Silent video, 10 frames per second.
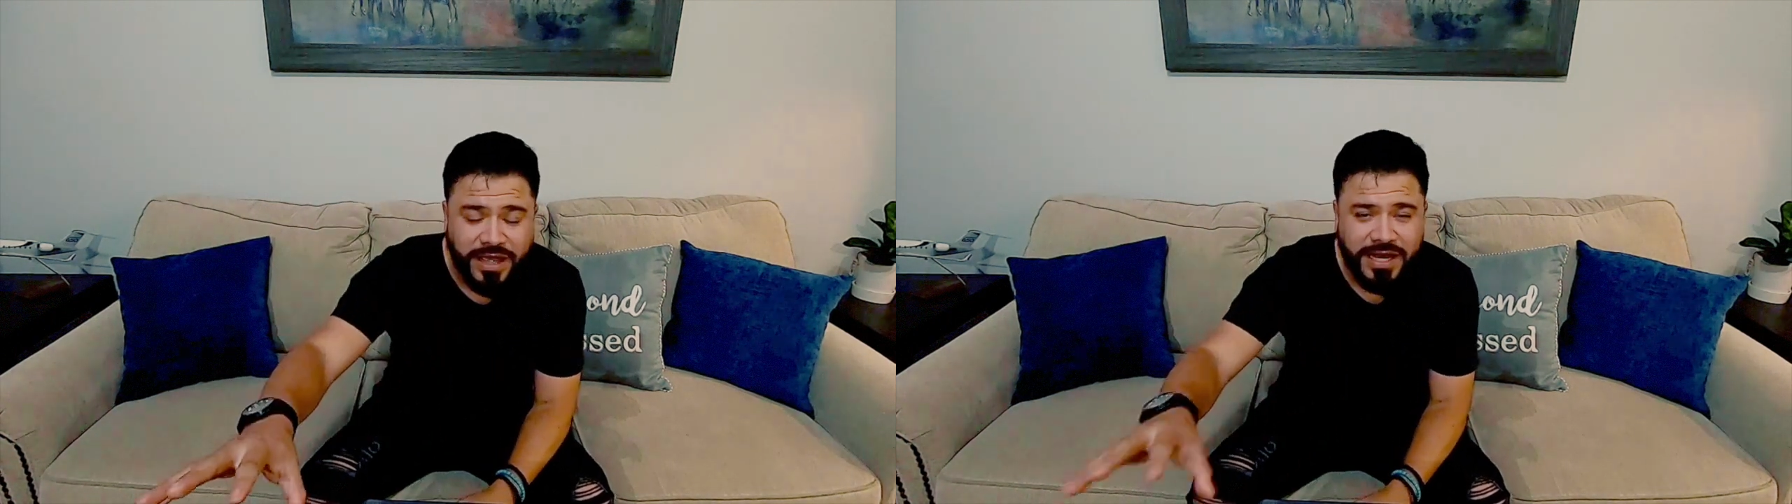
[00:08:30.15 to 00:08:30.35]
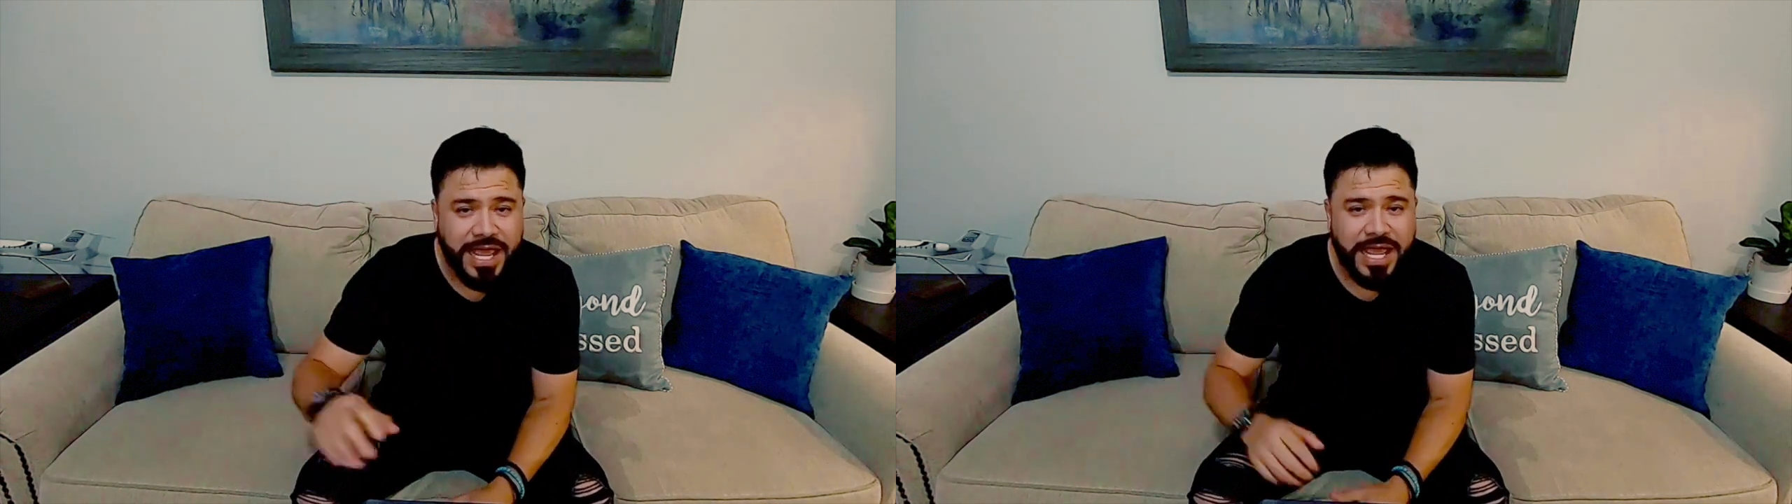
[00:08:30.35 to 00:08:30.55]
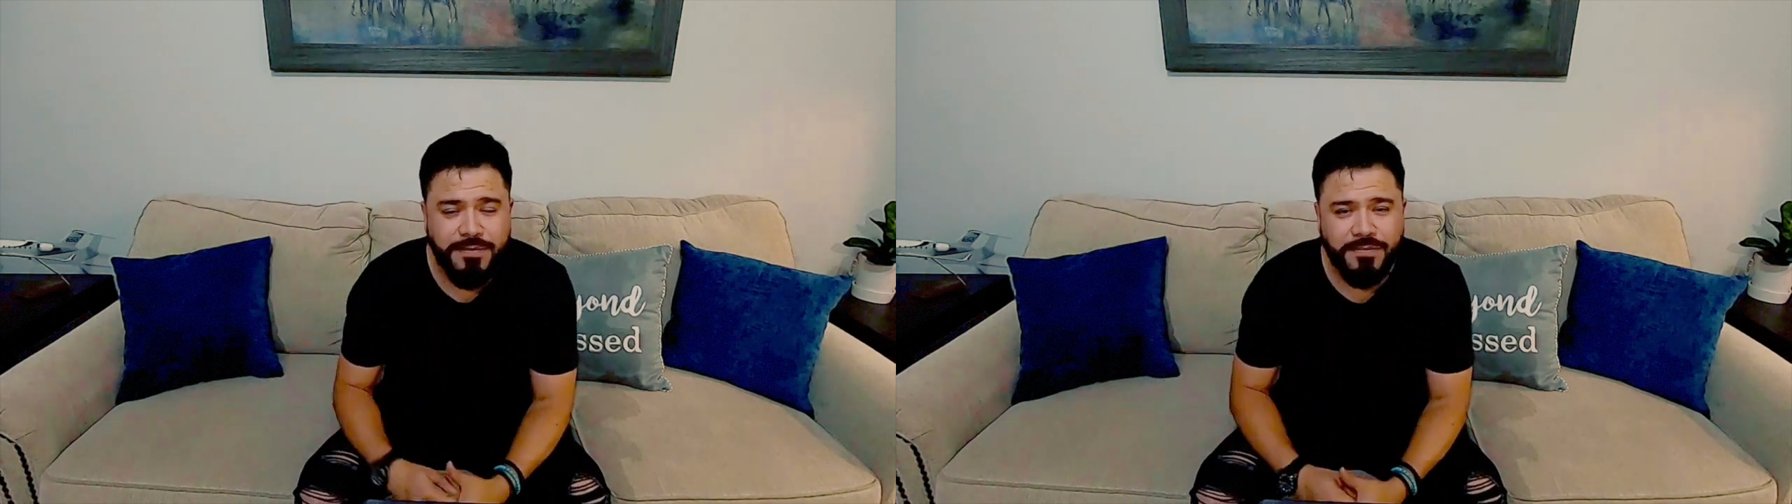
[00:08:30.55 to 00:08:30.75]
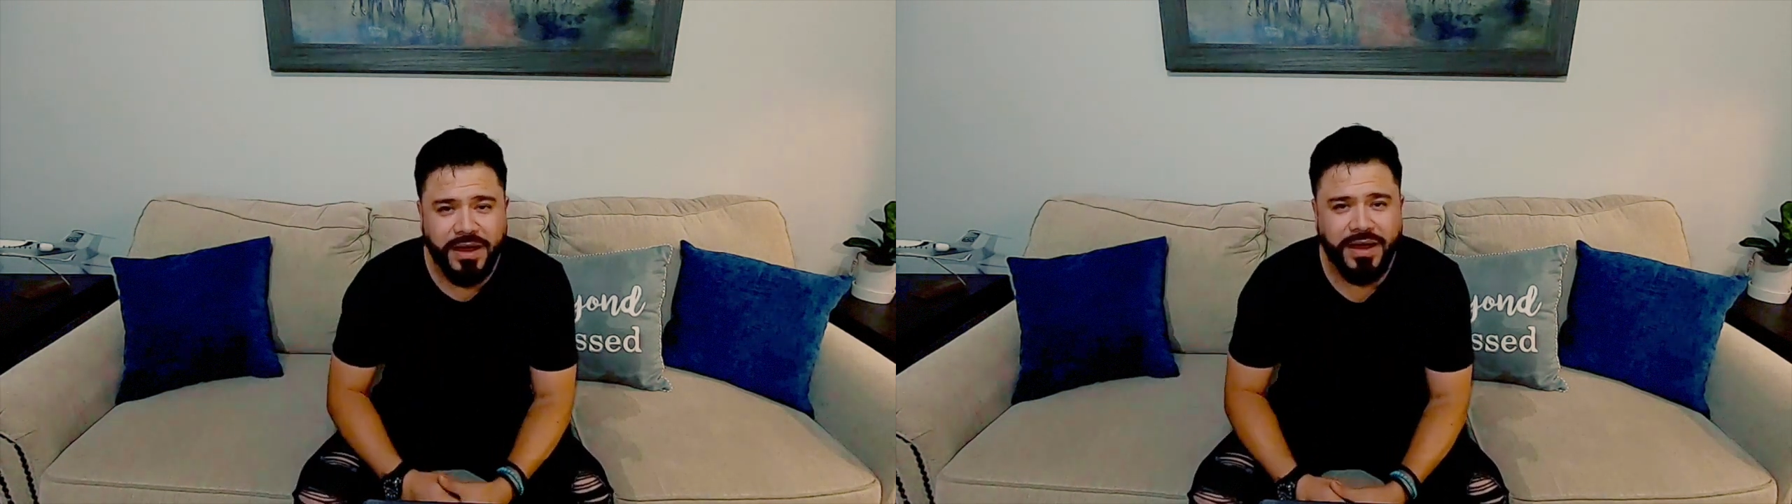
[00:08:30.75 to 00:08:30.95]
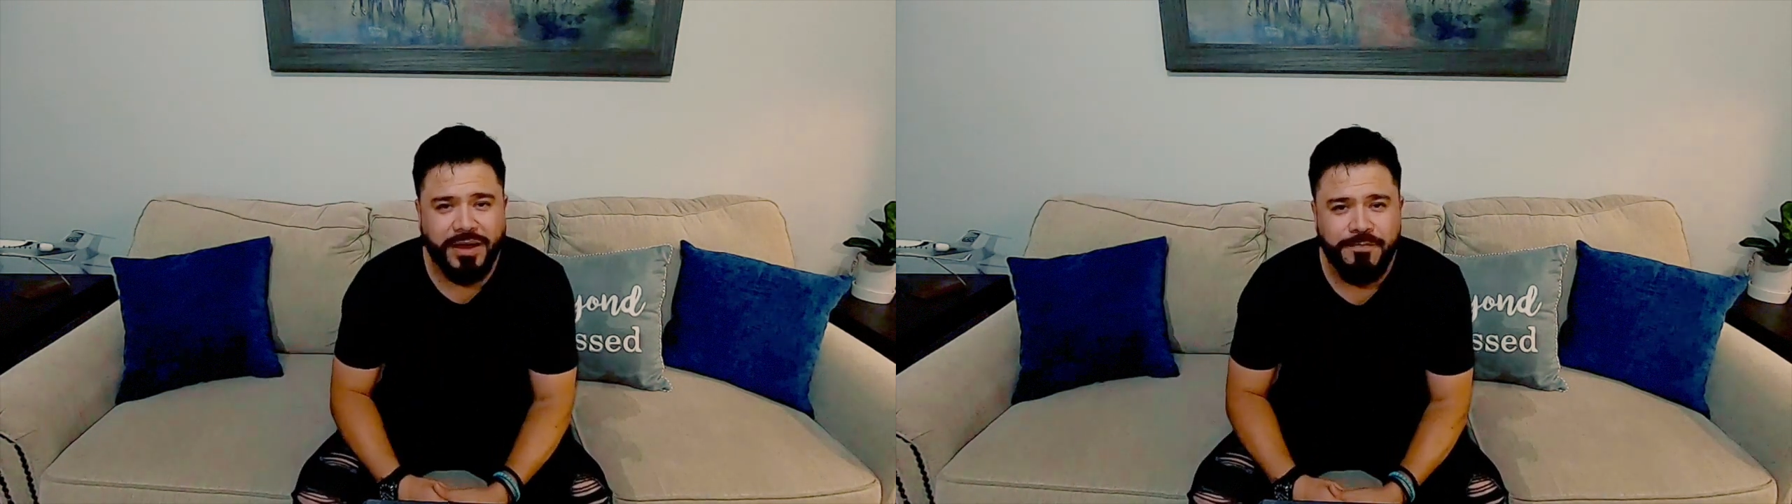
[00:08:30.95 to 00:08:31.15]
name
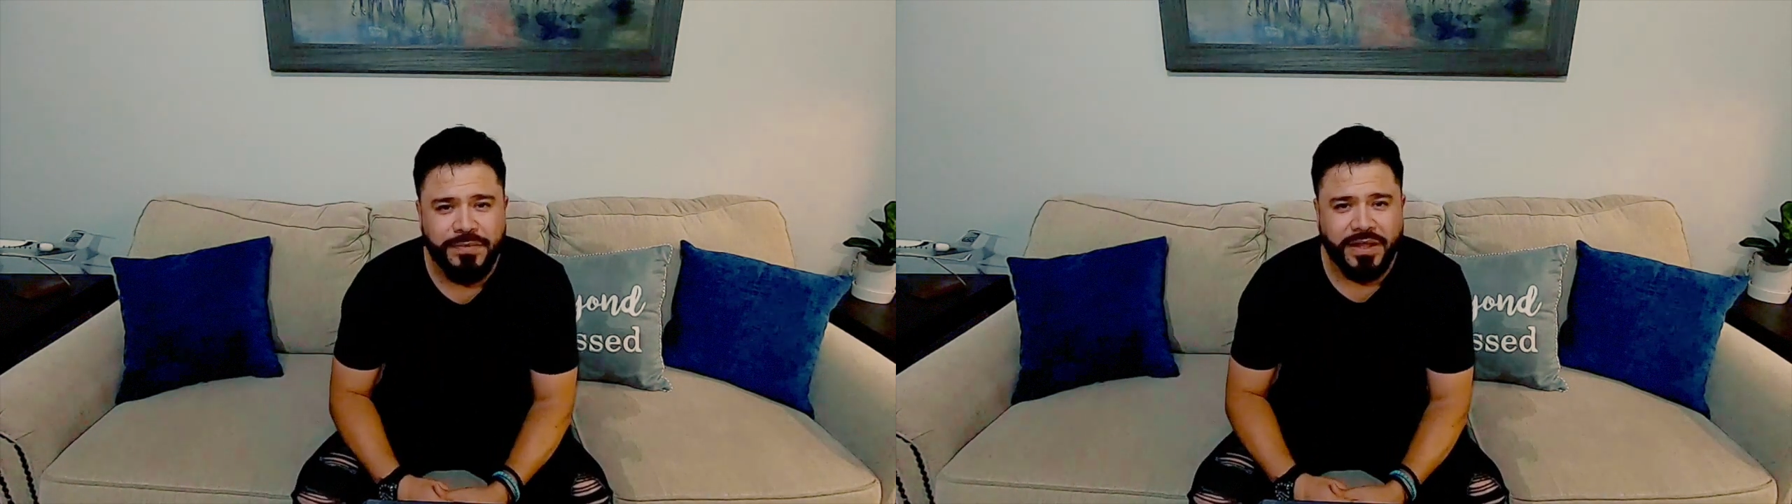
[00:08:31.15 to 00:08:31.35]
uh,